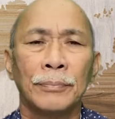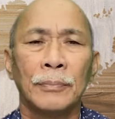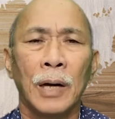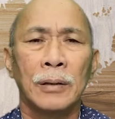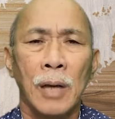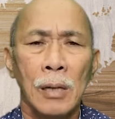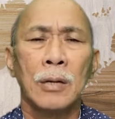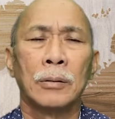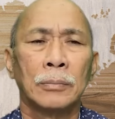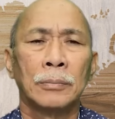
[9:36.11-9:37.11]
I tell
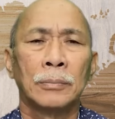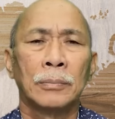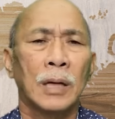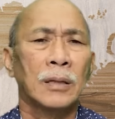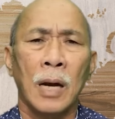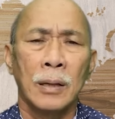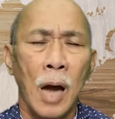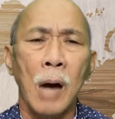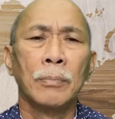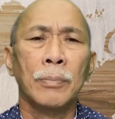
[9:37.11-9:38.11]
you, that's a
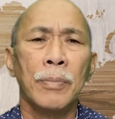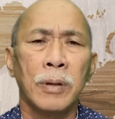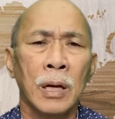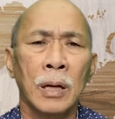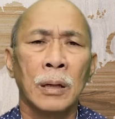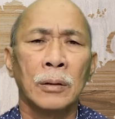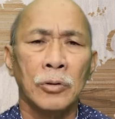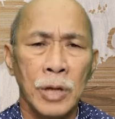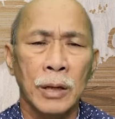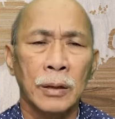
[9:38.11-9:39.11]
dumb thing to say.